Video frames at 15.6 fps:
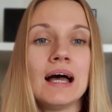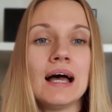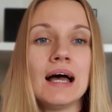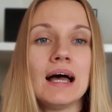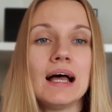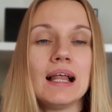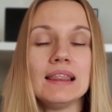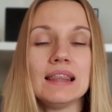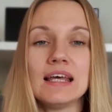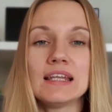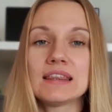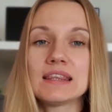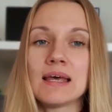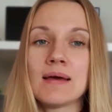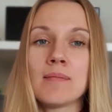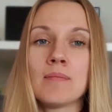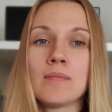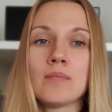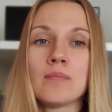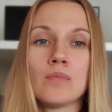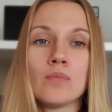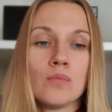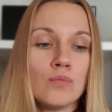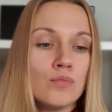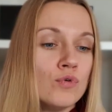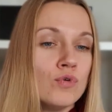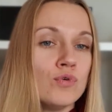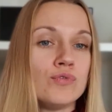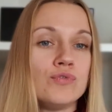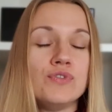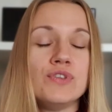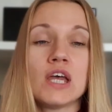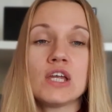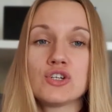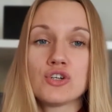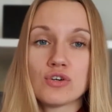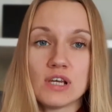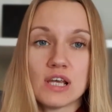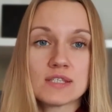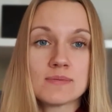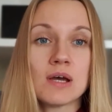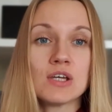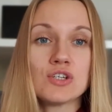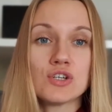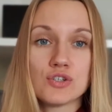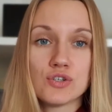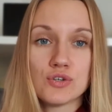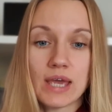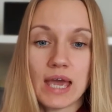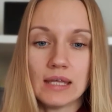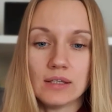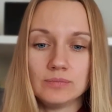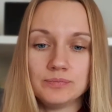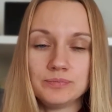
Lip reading: let them move naturally as much as you can.